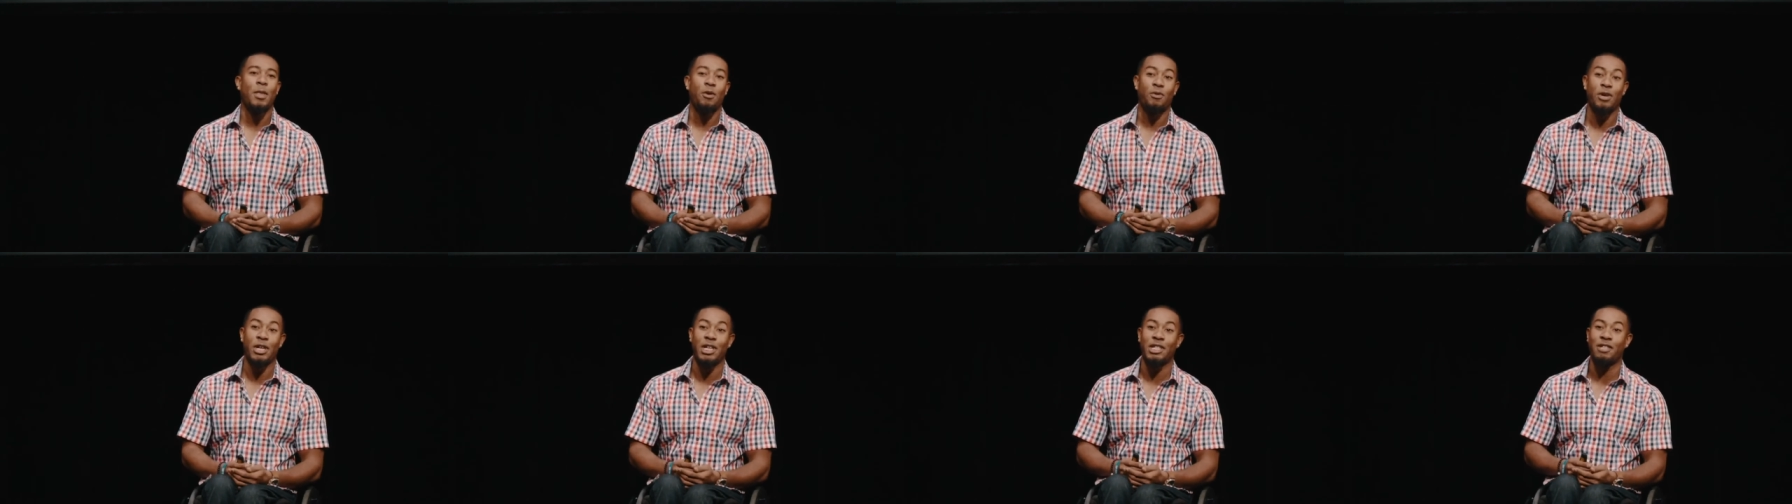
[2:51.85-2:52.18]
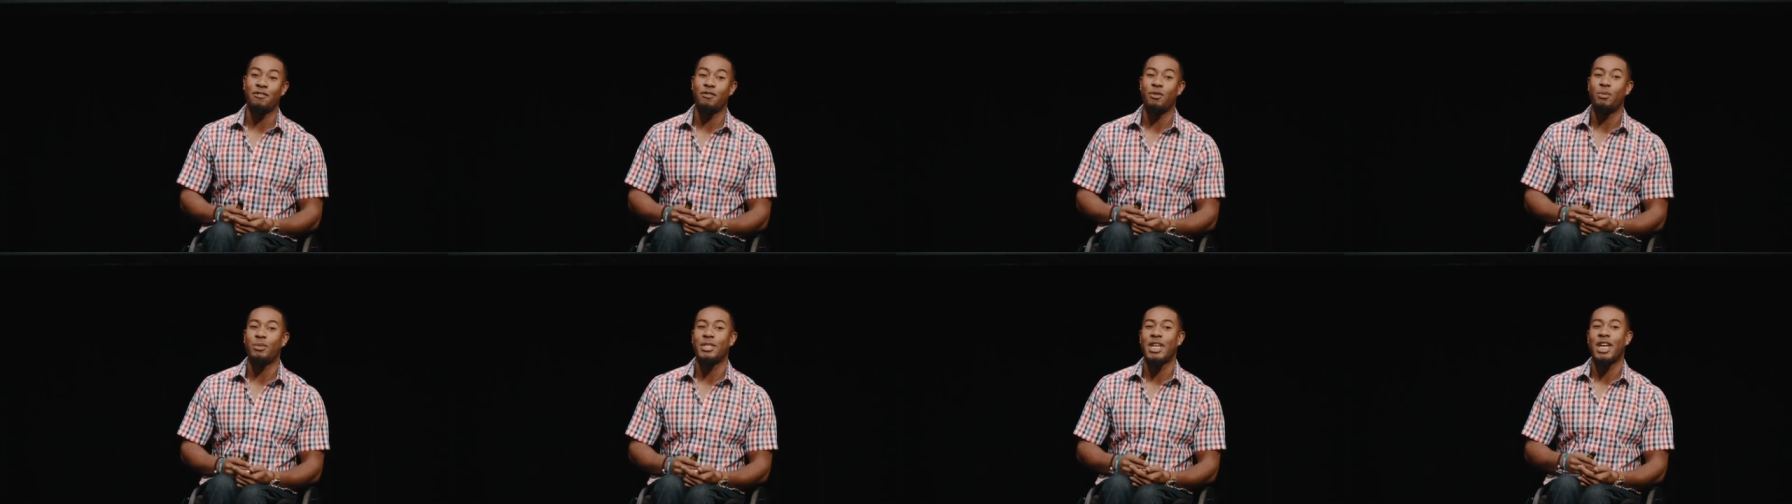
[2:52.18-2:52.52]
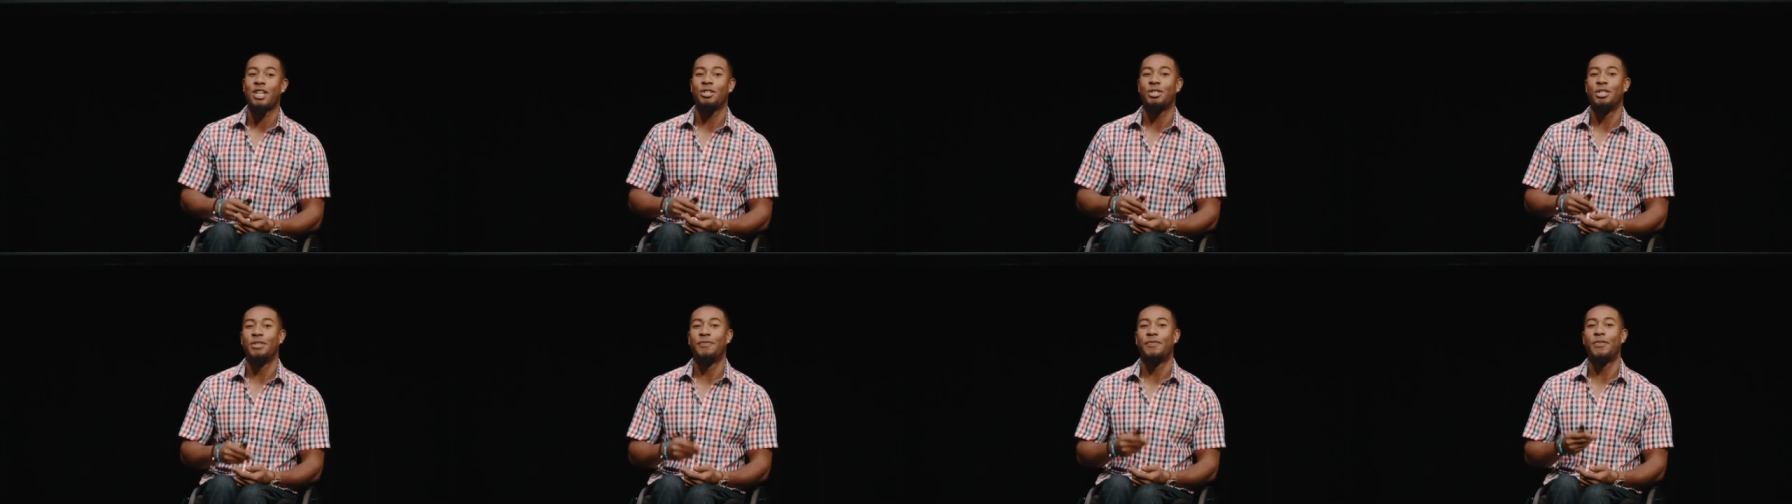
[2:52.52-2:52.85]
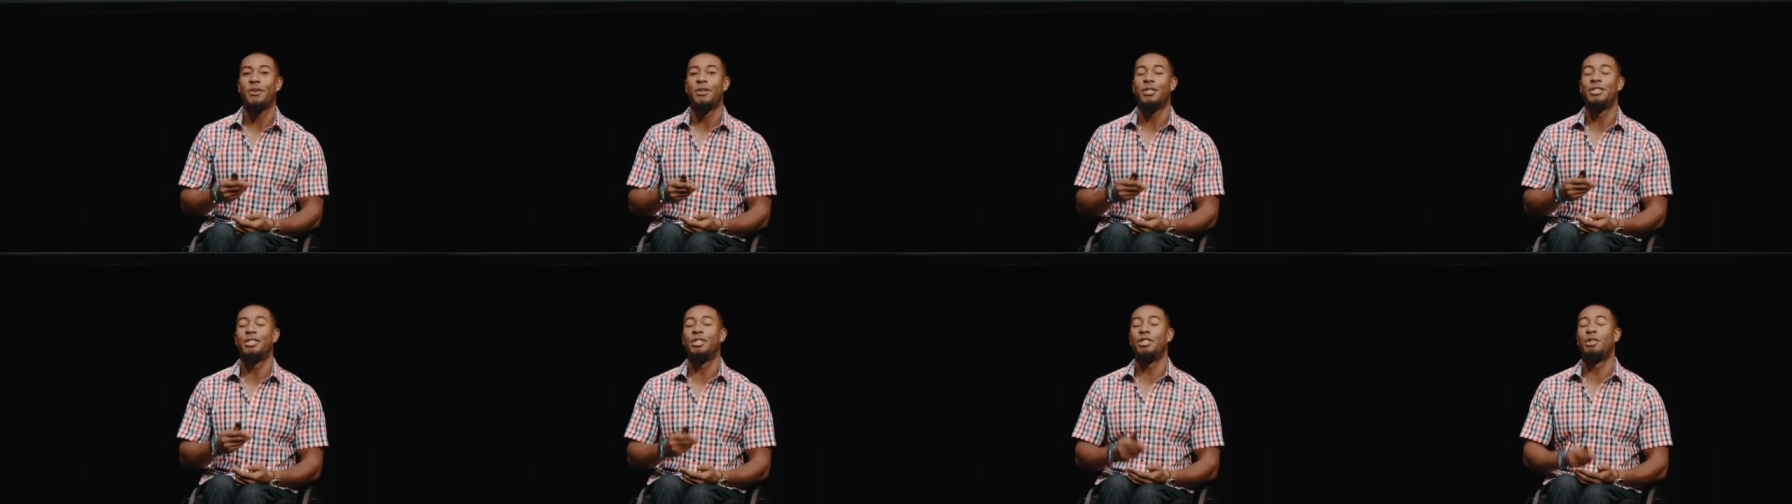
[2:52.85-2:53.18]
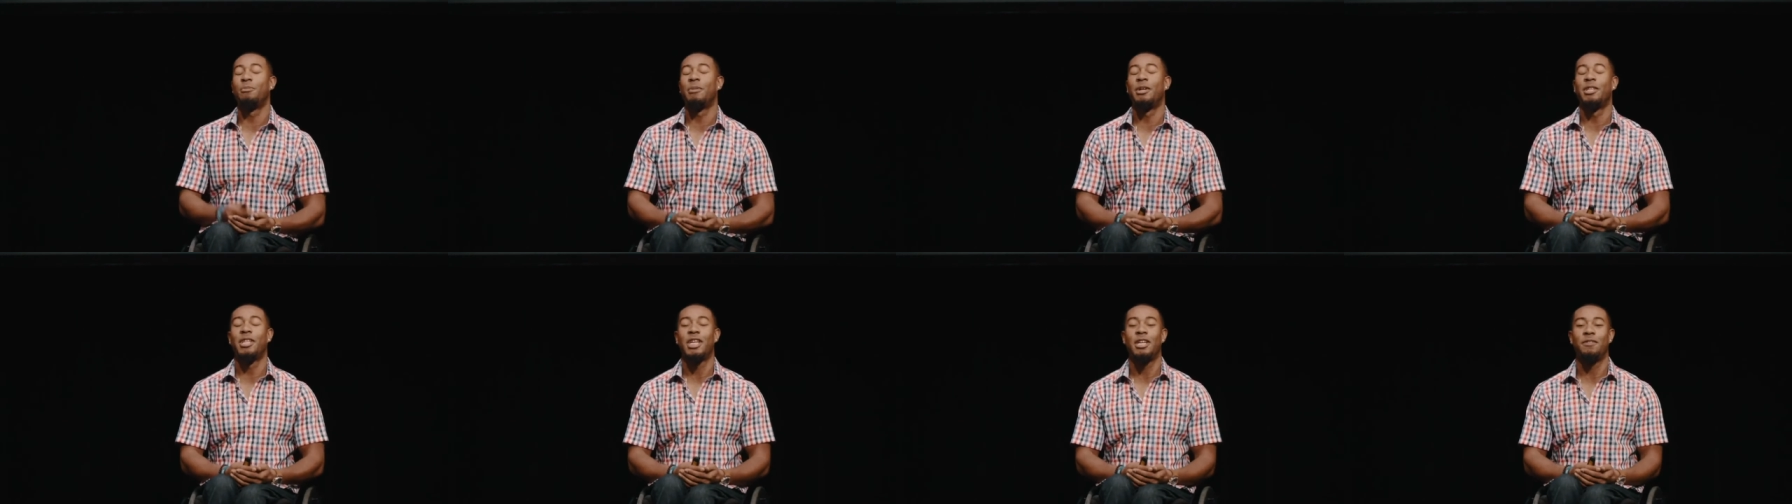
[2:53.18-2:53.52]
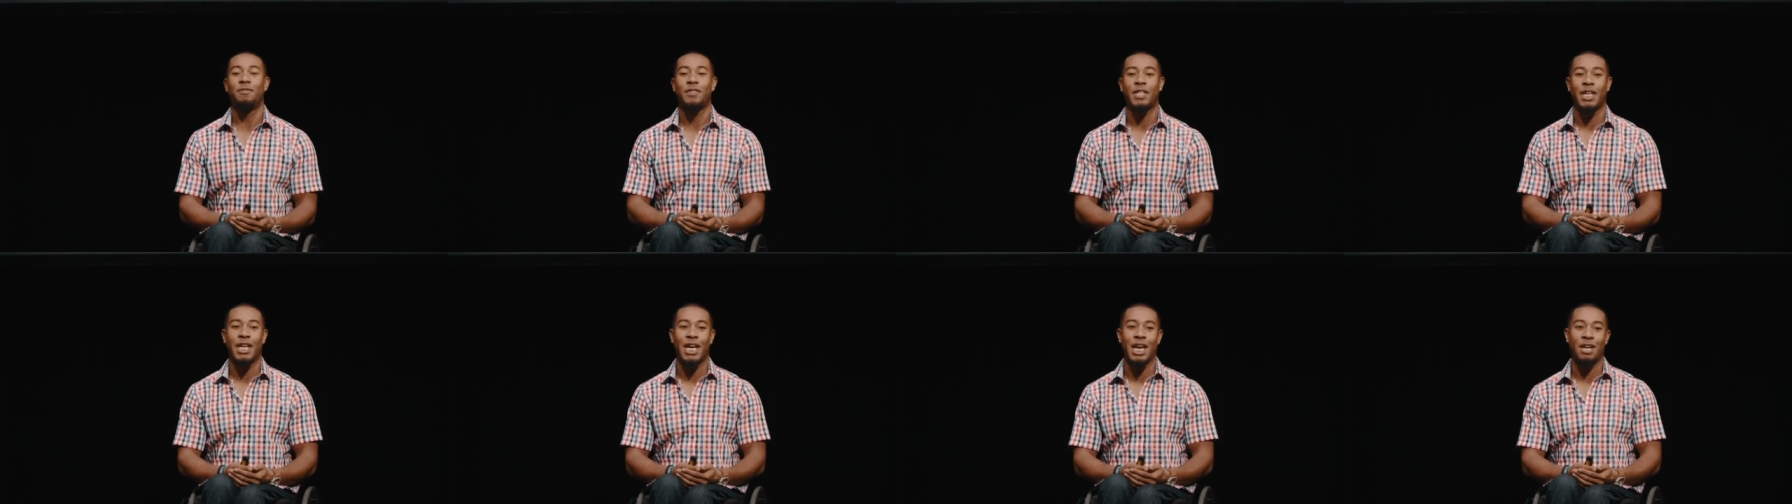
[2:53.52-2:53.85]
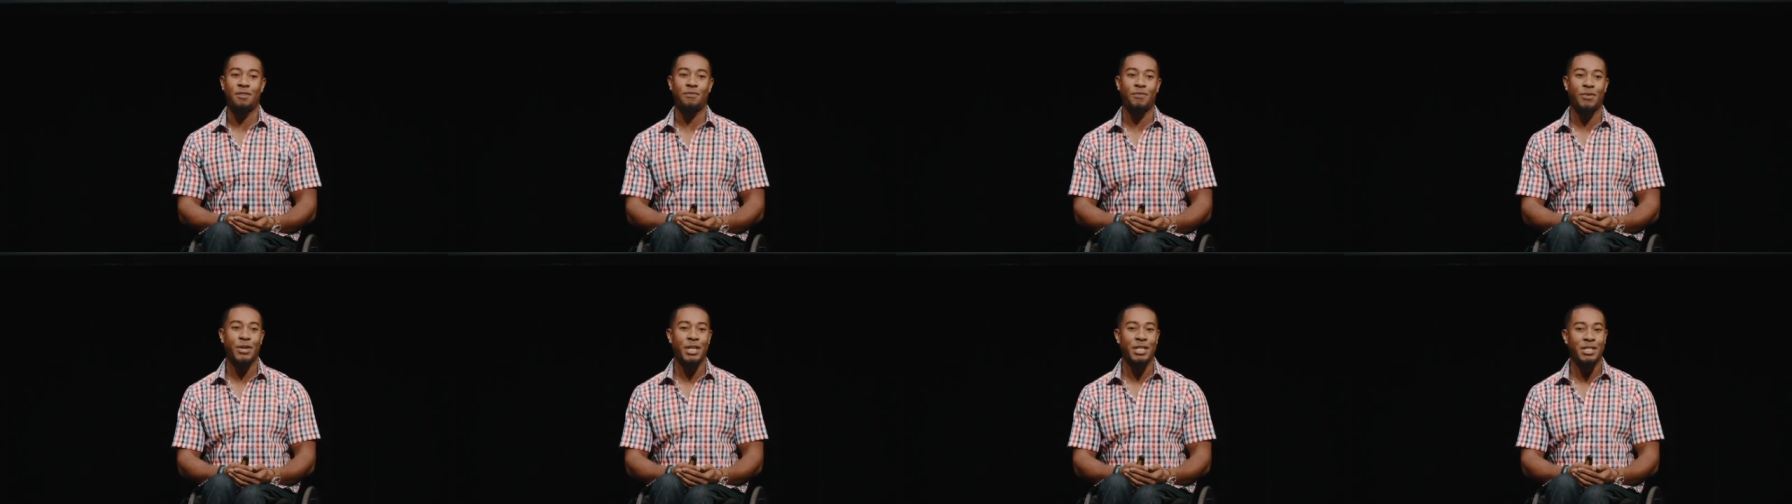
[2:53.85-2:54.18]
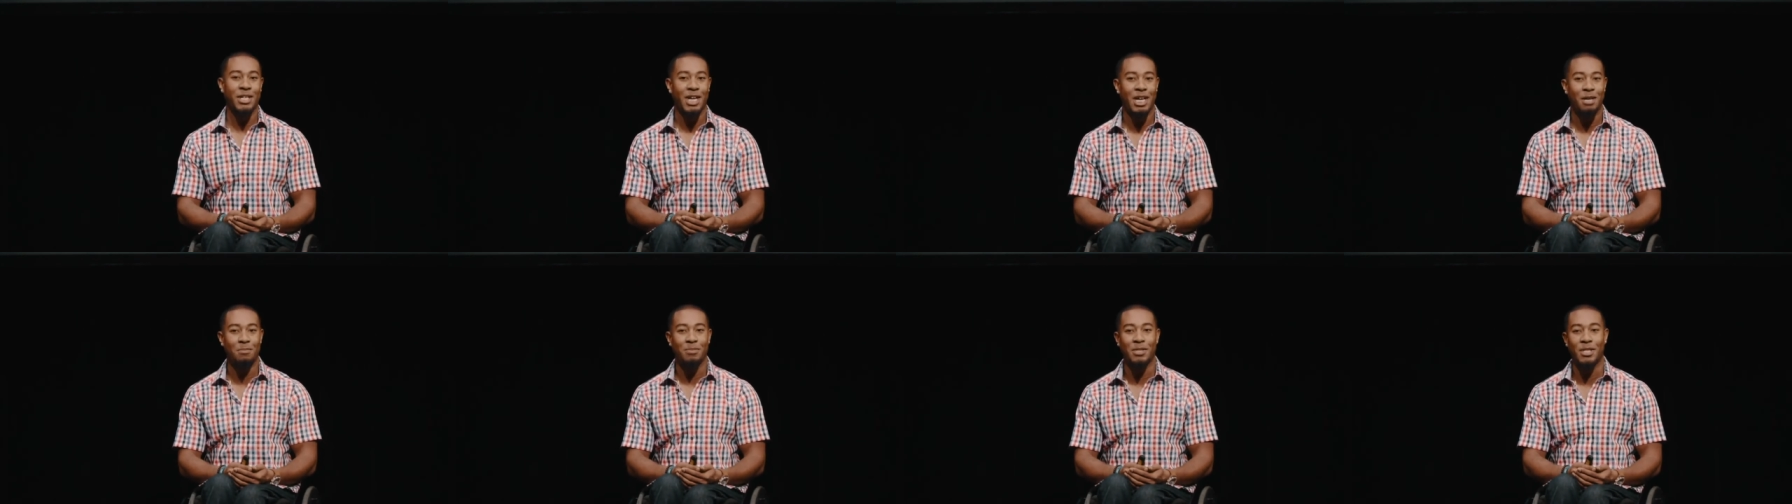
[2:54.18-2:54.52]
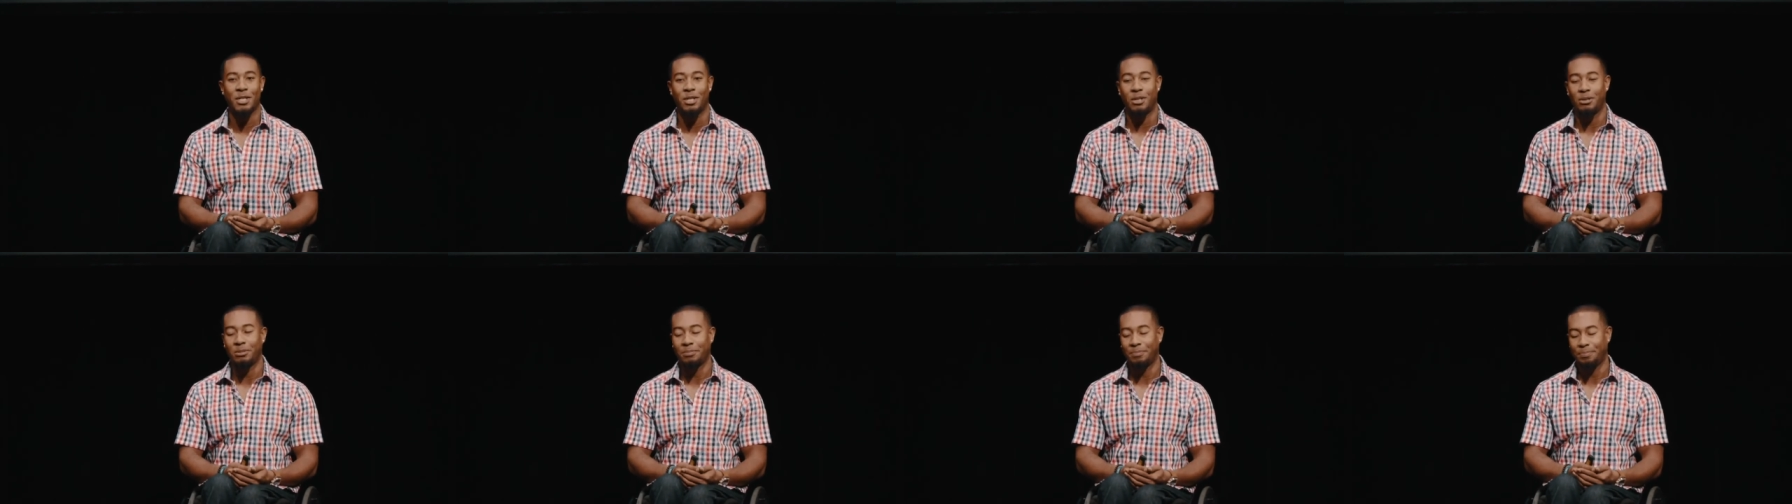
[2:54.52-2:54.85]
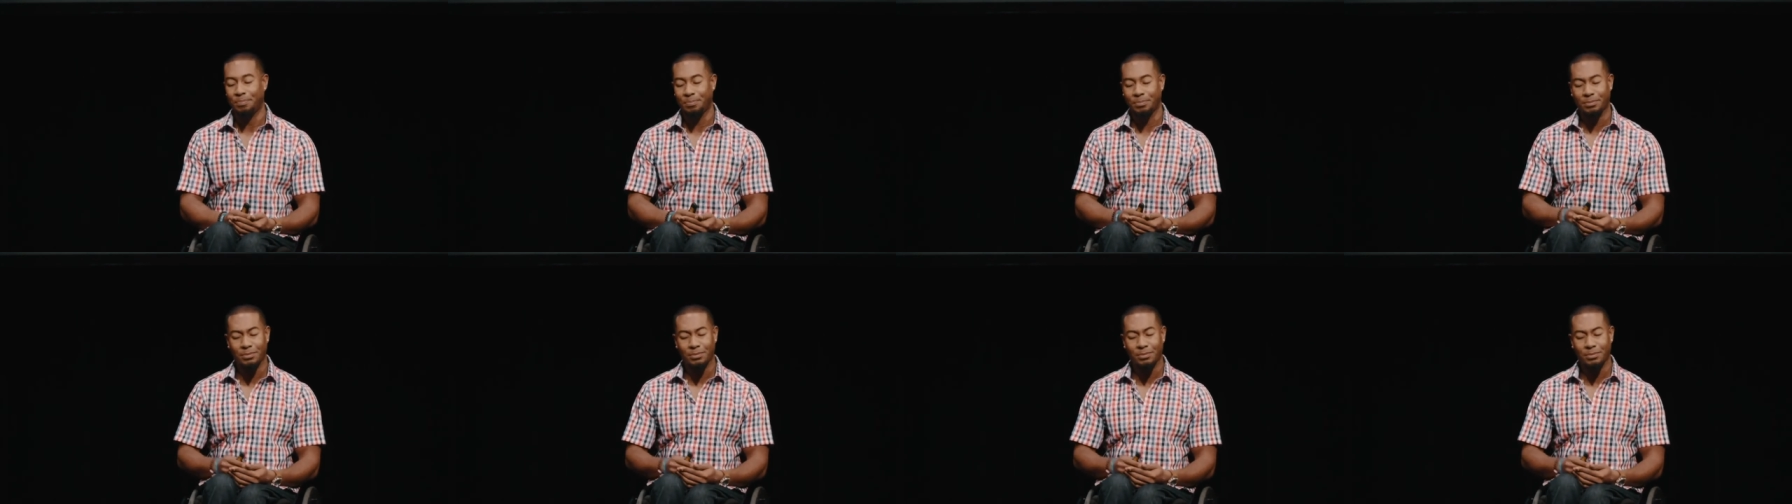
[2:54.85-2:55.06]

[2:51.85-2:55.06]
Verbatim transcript: Grade 11 was actually the first year of my life that I had free time though.